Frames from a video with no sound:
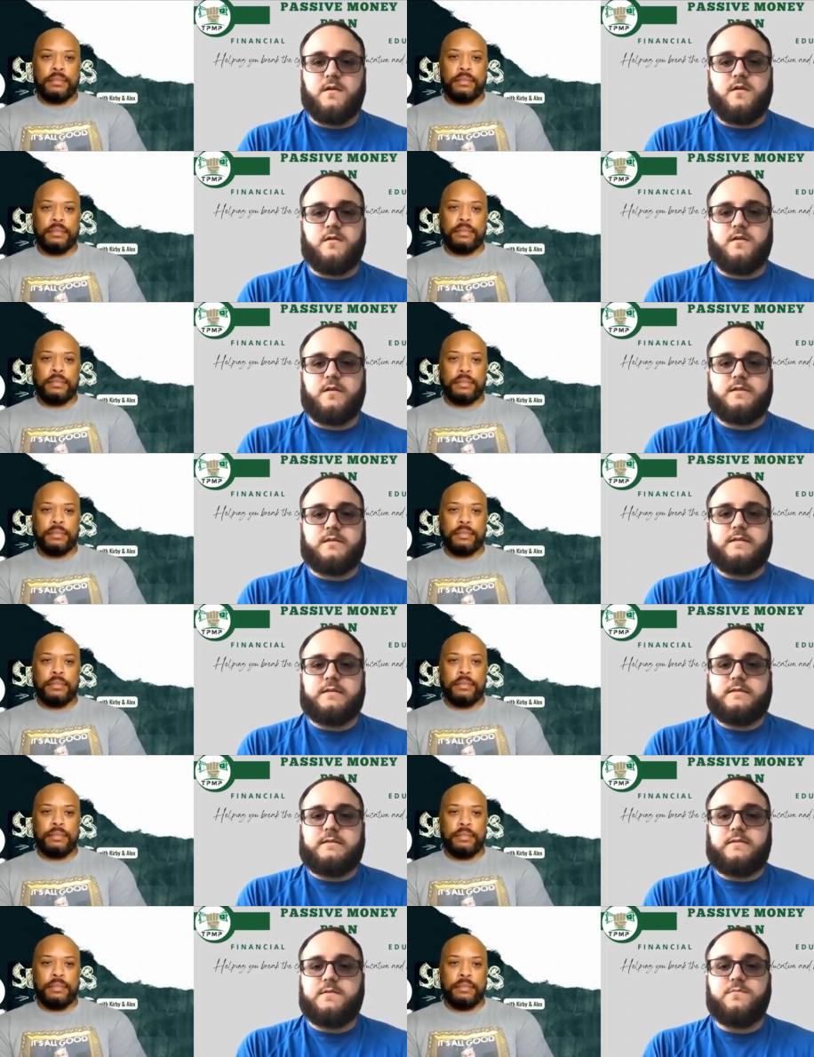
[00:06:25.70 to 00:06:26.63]
Speaker 1: You know, that's the
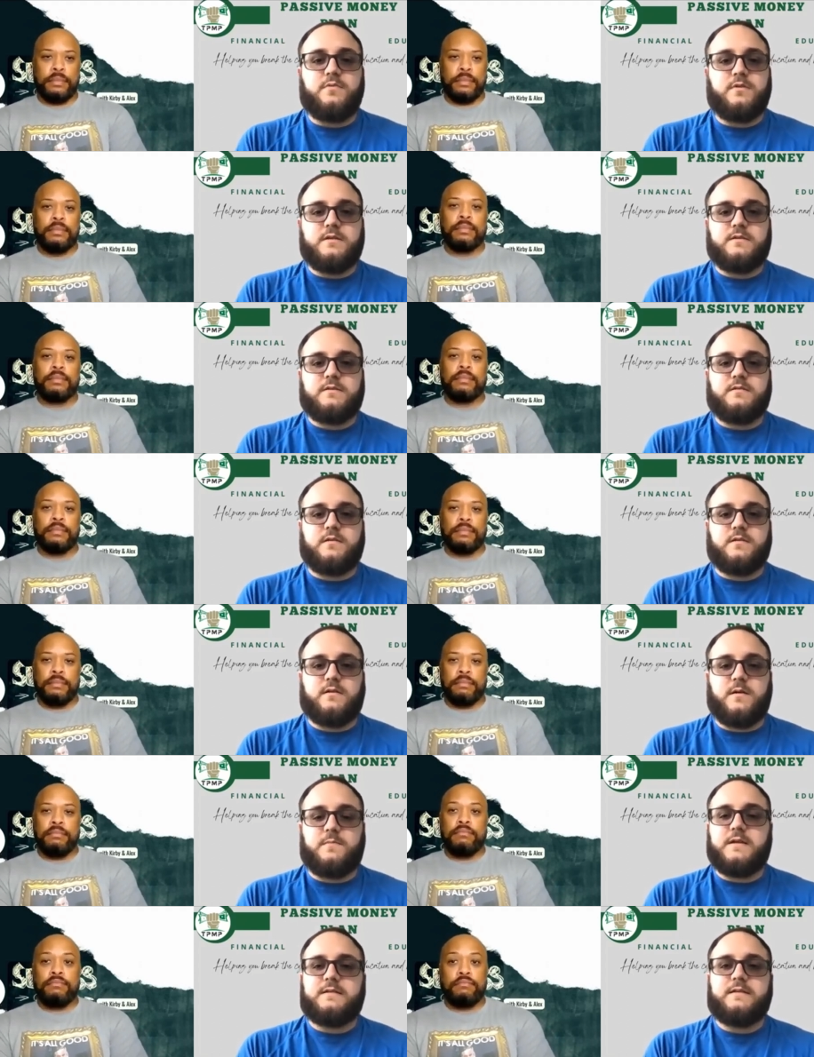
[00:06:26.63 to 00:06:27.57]
simplest. Uh,
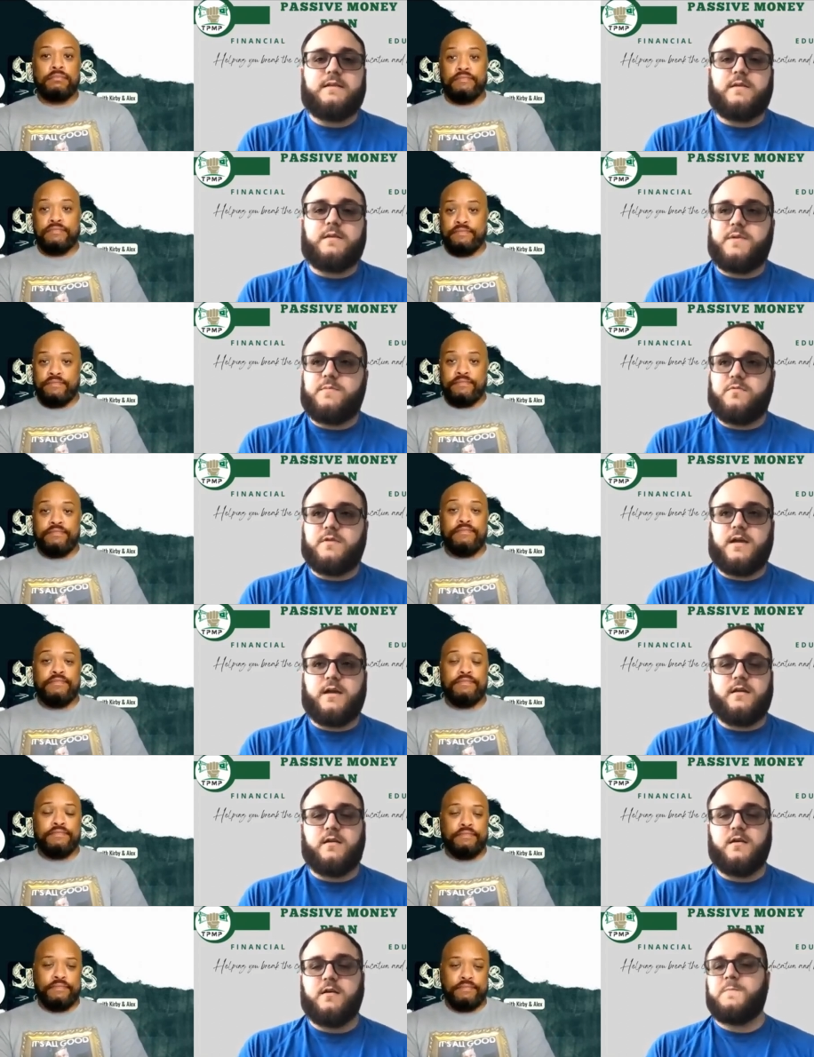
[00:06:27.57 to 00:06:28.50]
I'm not saying that people
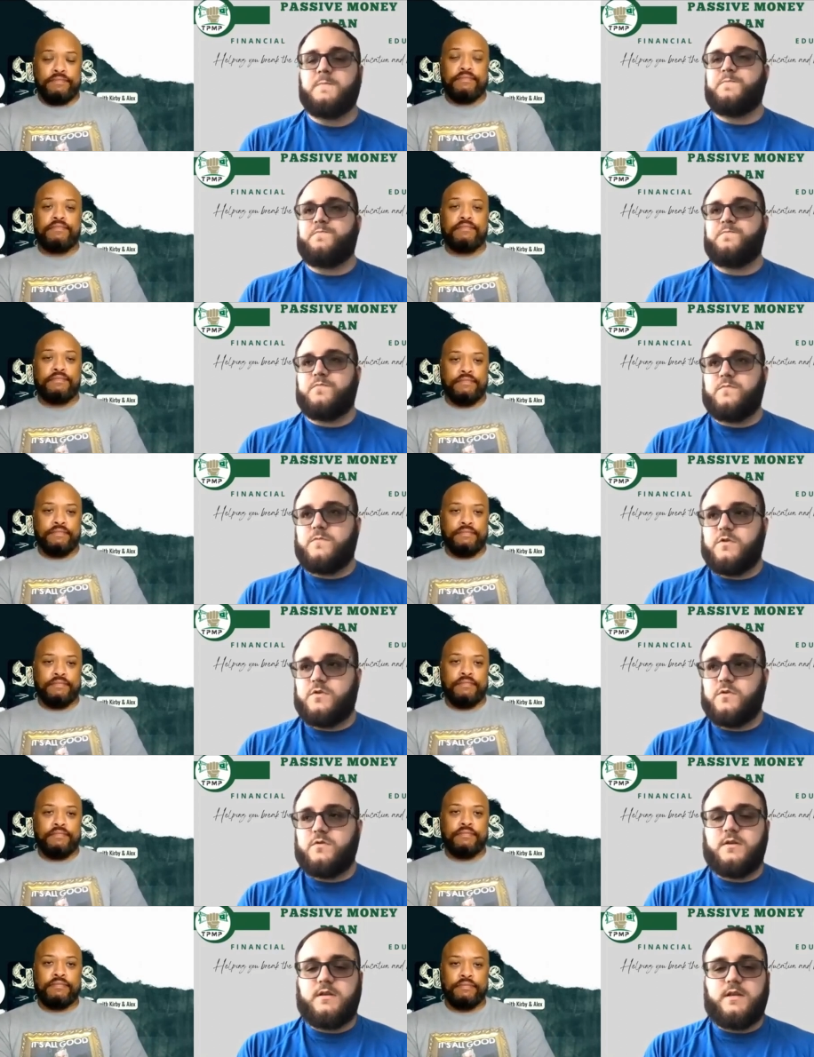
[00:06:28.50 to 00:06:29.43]
that
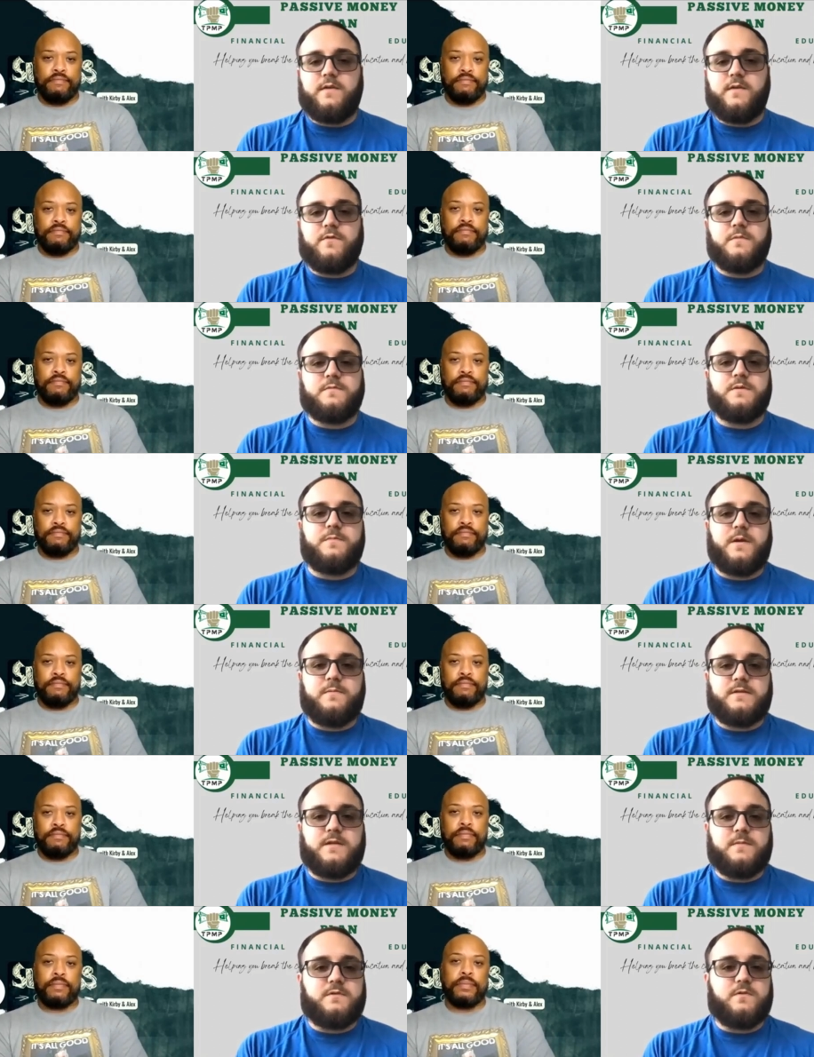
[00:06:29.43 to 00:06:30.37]
do the Dave Ramsey baby
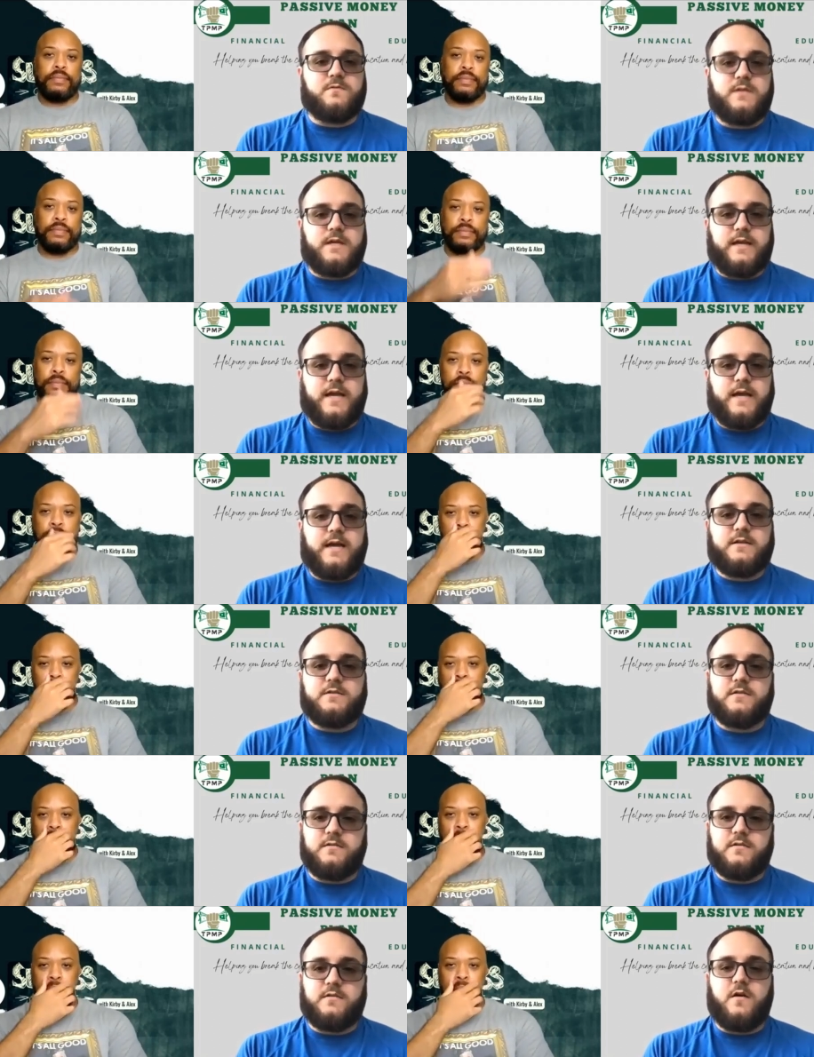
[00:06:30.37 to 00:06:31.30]
steps don't take
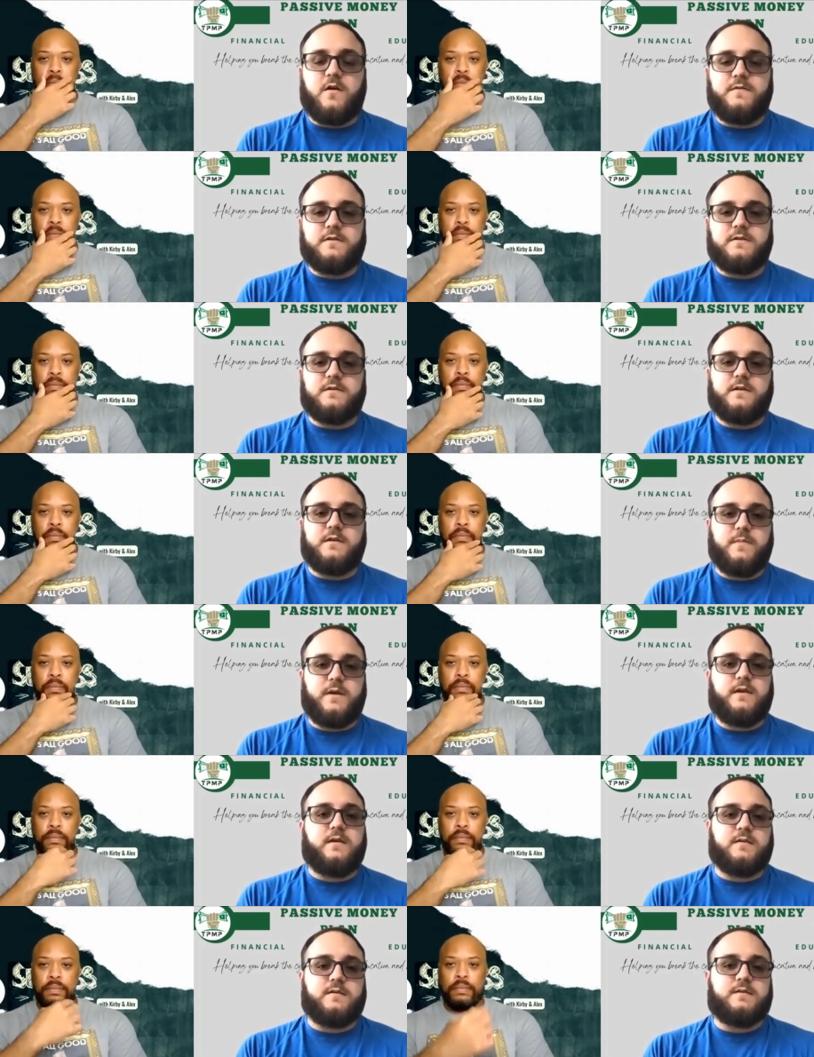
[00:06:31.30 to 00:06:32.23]
action. They're obviously
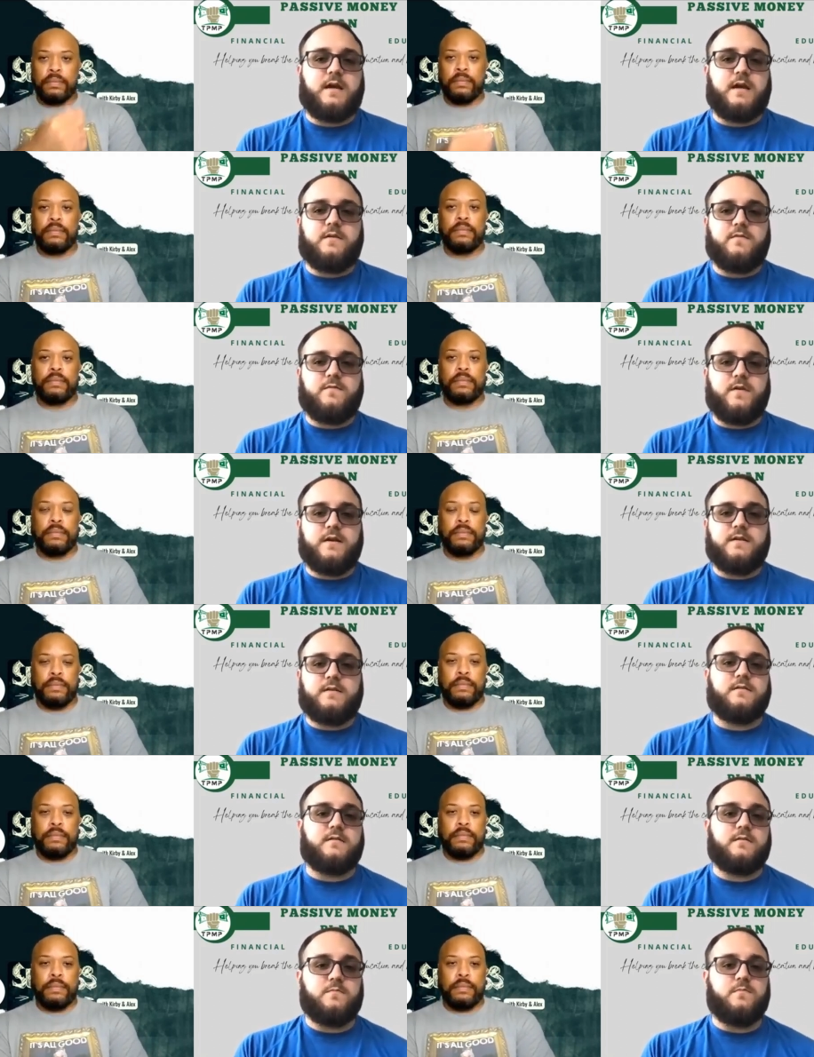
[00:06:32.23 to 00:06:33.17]
making a
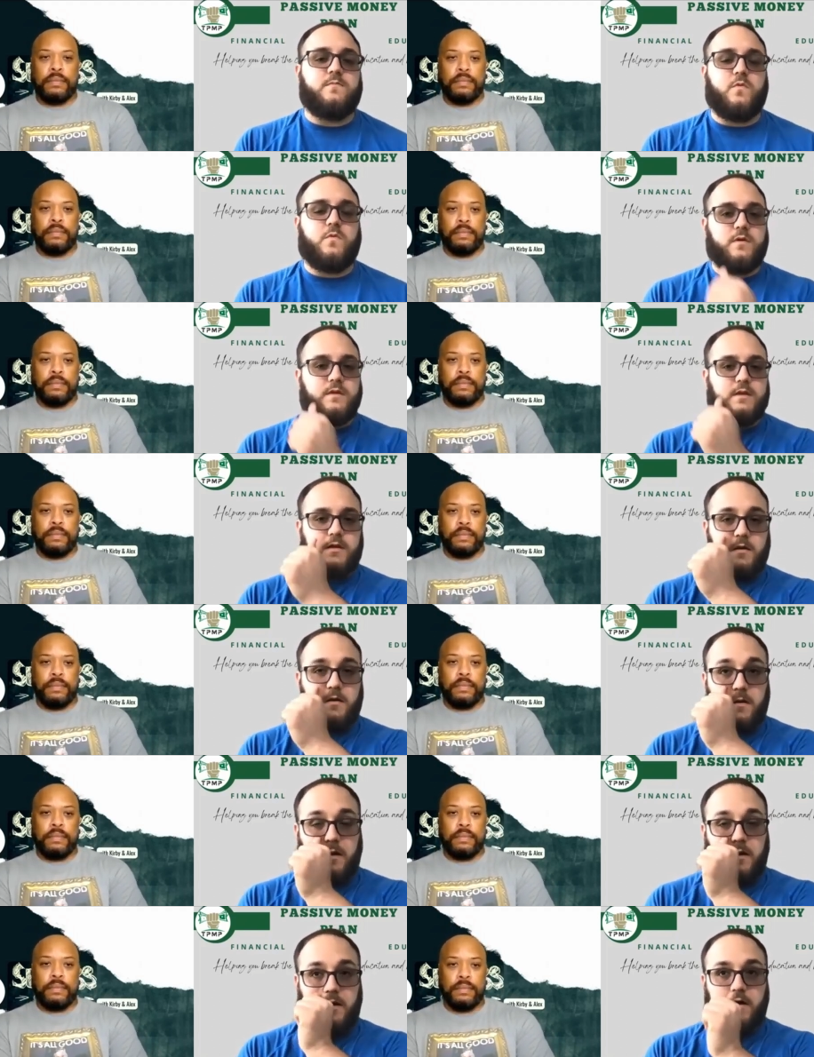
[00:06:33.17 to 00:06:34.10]
sacrifice more
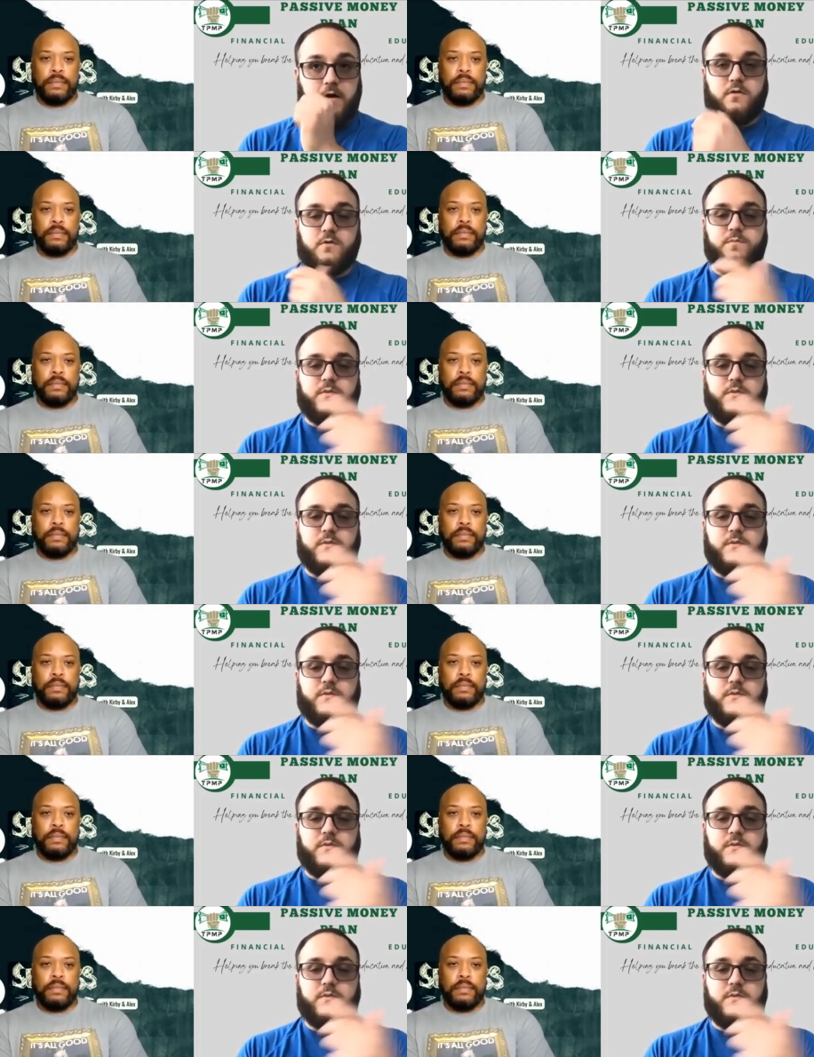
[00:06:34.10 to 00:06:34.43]
than uh, other